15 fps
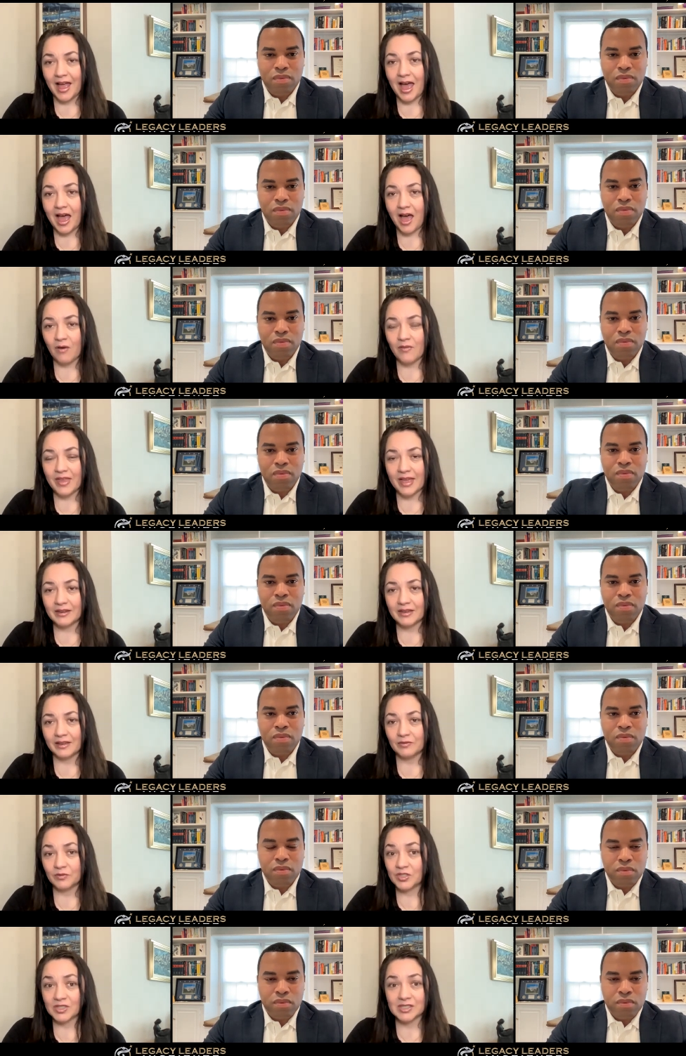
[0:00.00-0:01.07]
Speaker 1: how that
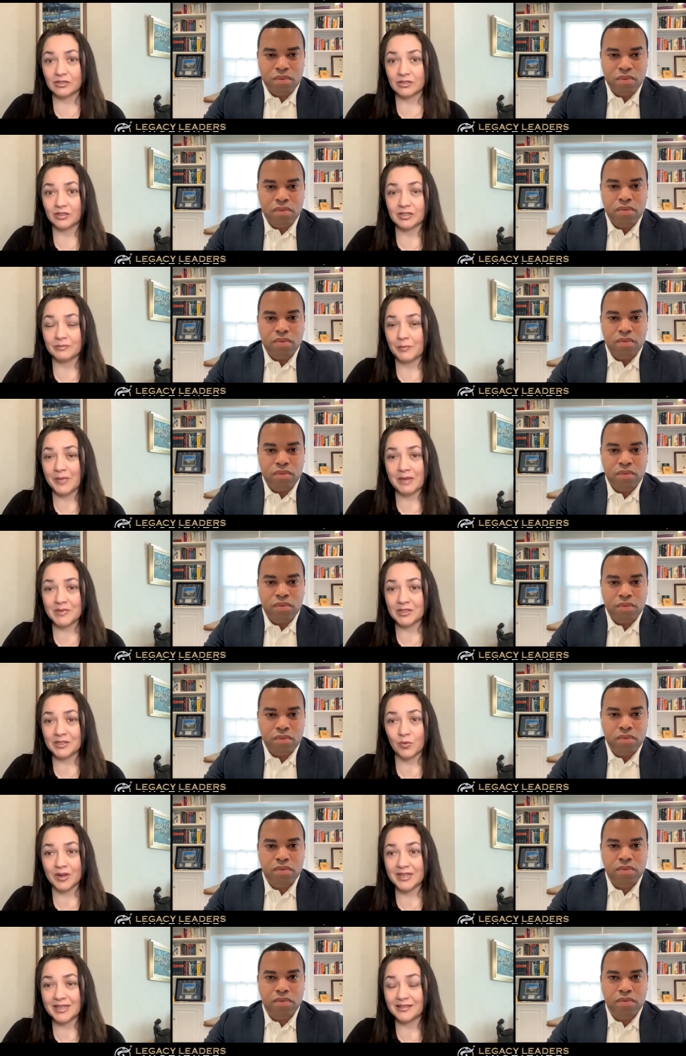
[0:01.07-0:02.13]
just looked maybe
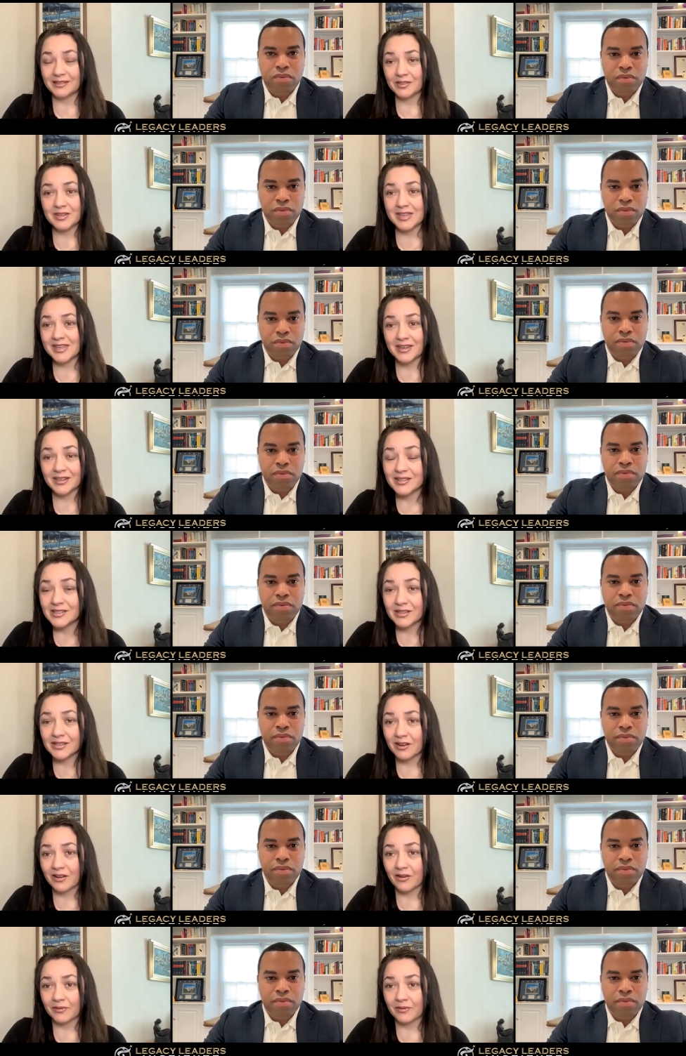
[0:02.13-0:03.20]
20, 30 years
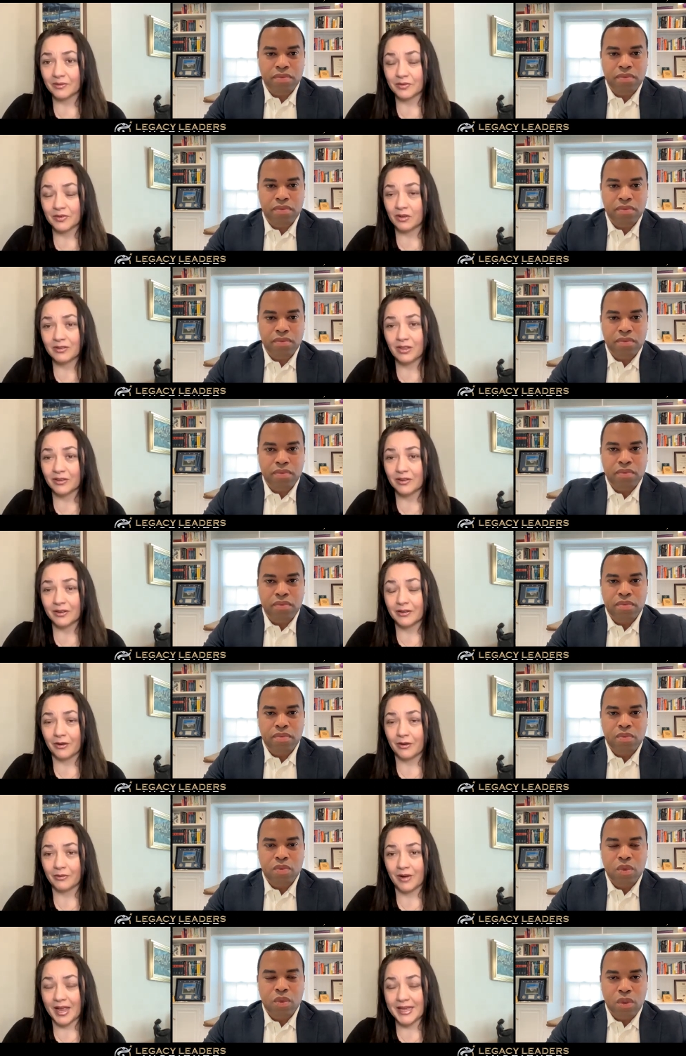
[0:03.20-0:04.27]
ago, not long
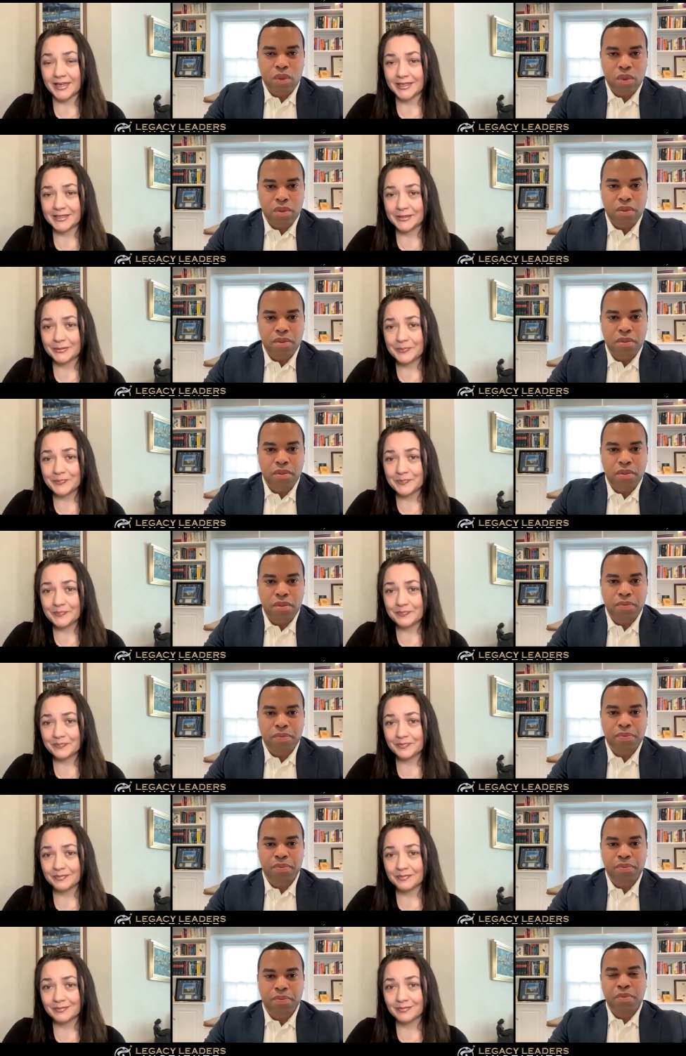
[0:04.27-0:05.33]
ago, right?
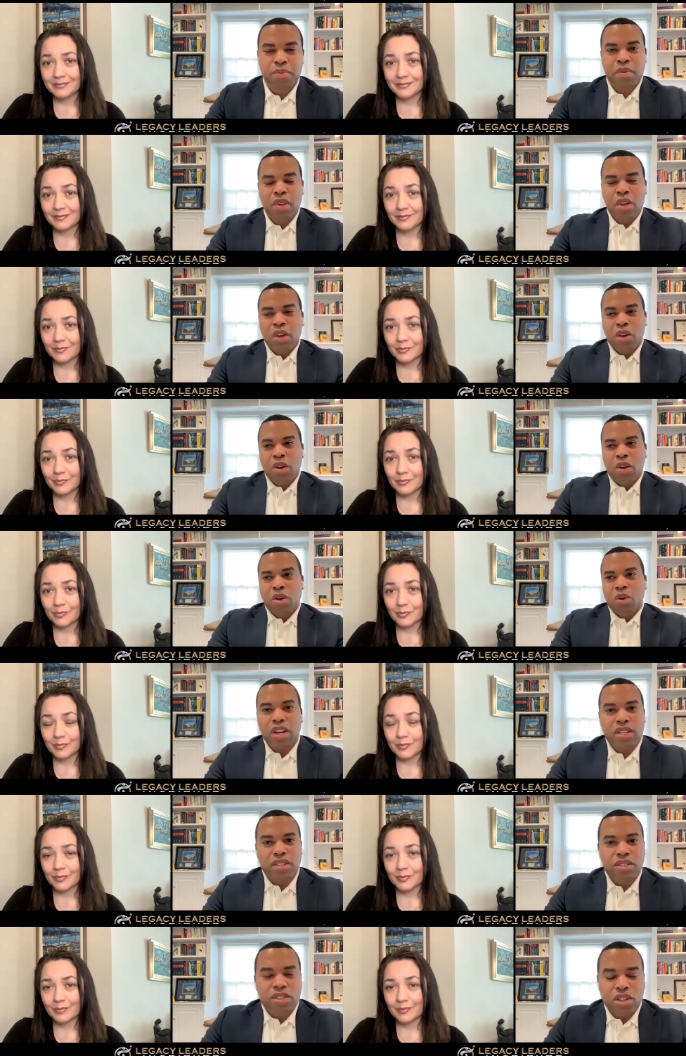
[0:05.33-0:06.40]

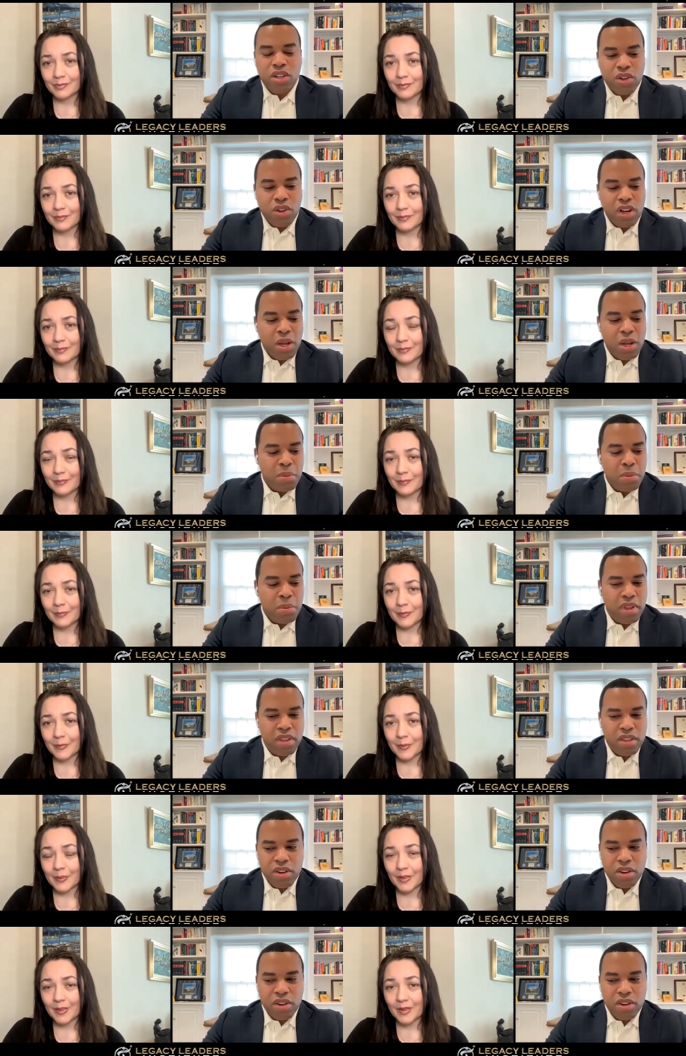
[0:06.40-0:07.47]
Speaker 2: Right. So, um,
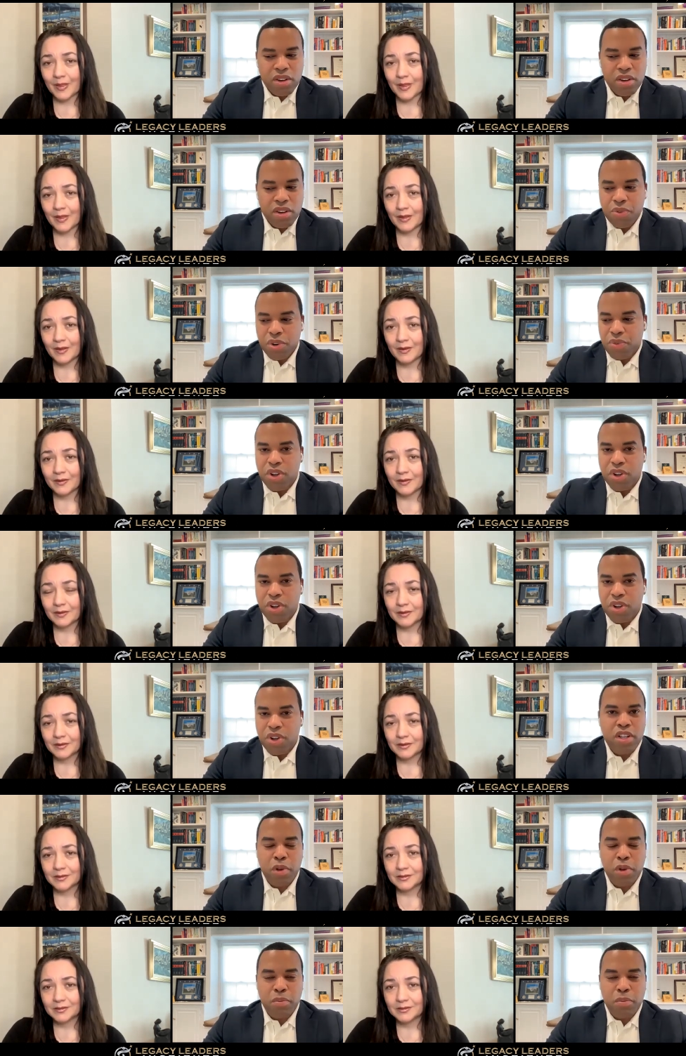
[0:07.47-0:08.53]
you know, for, for
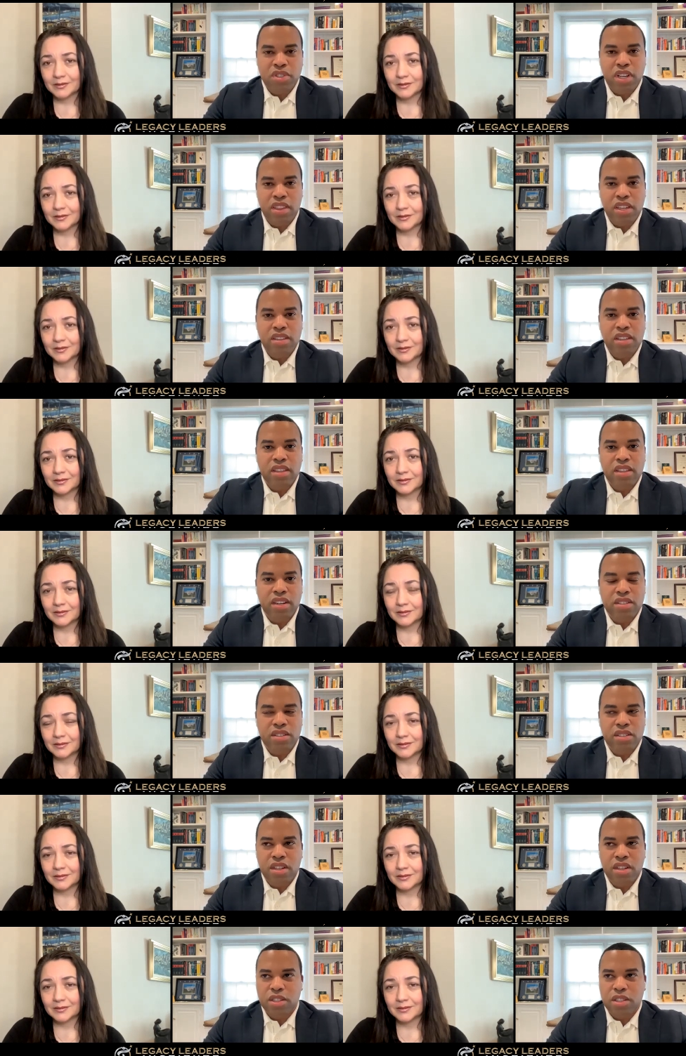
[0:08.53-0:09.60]
your audience members, I think
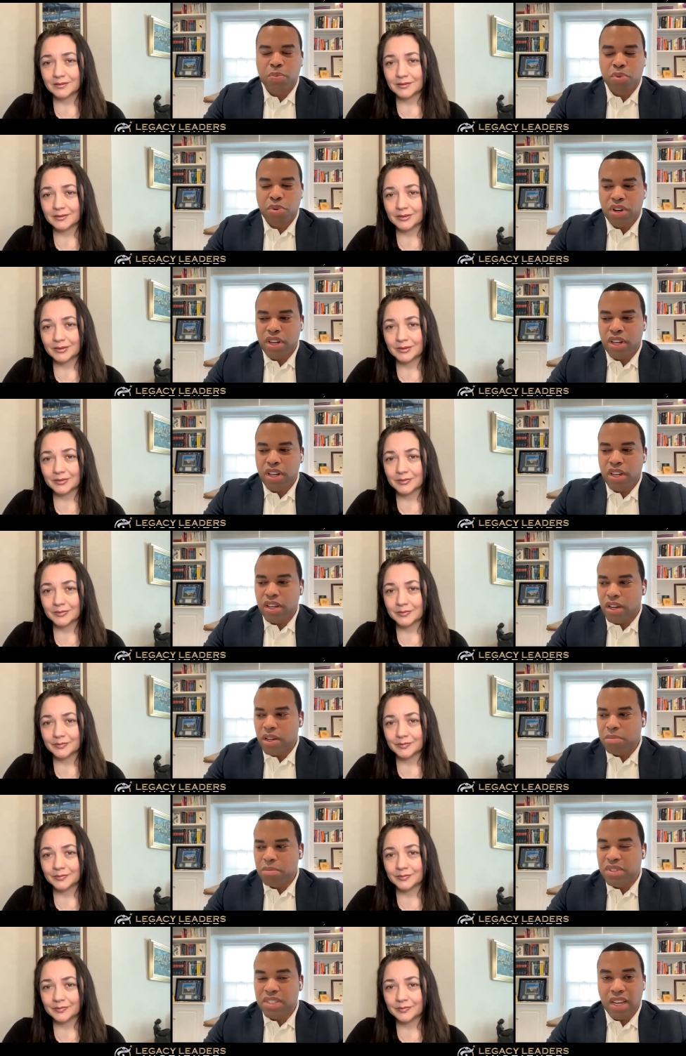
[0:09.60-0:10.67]
that it's it's
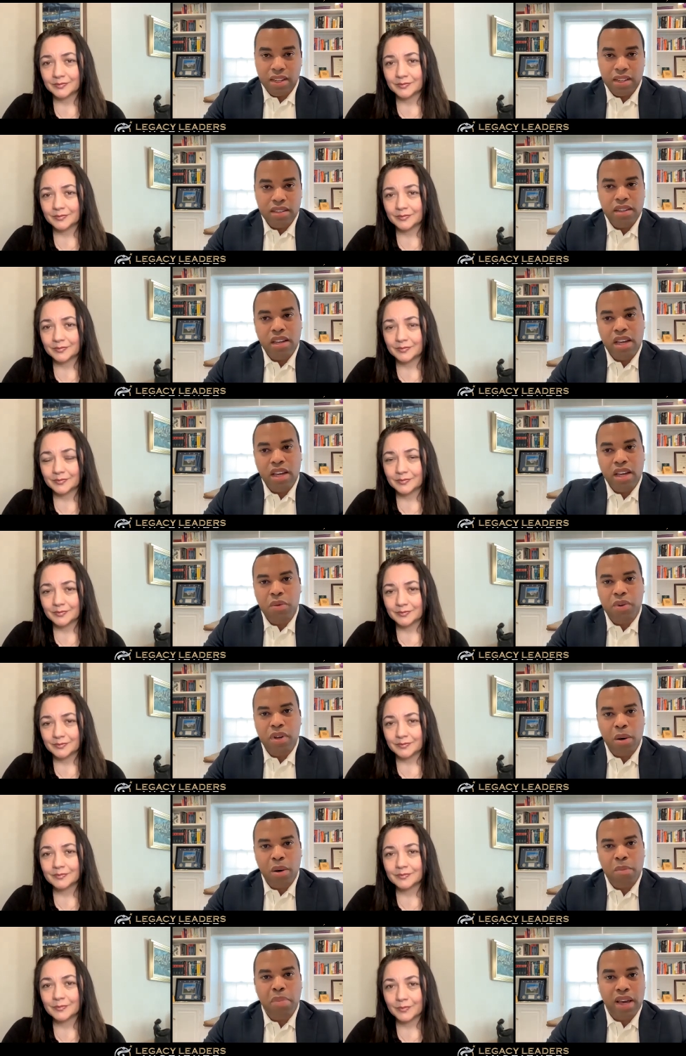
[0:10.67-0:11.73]
pretty uh, telling
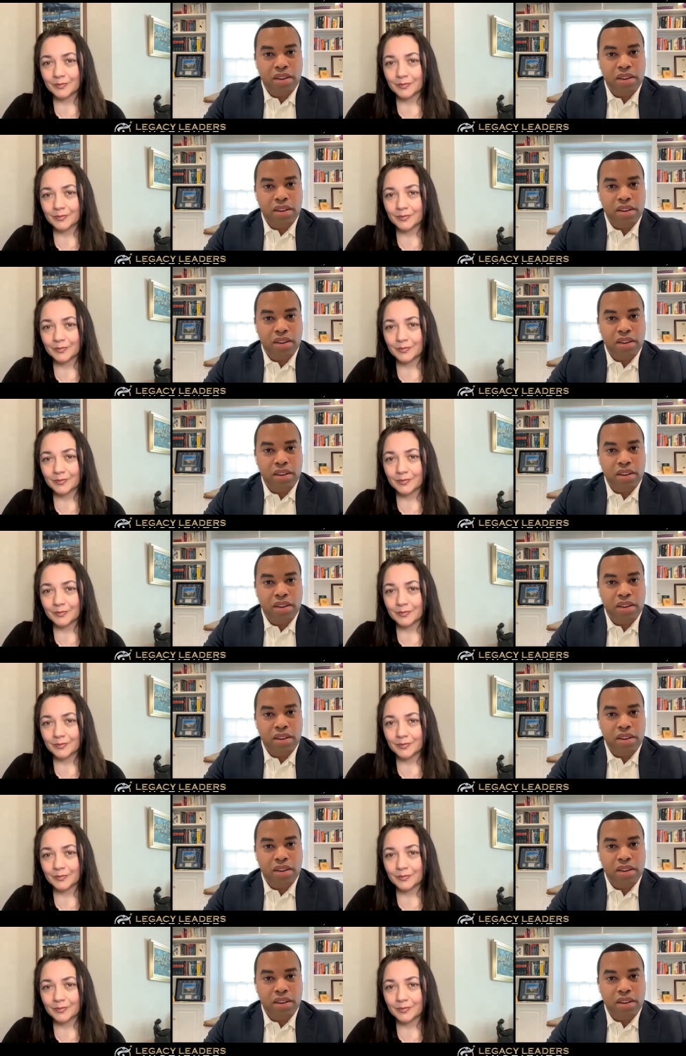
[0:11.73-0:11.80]
how how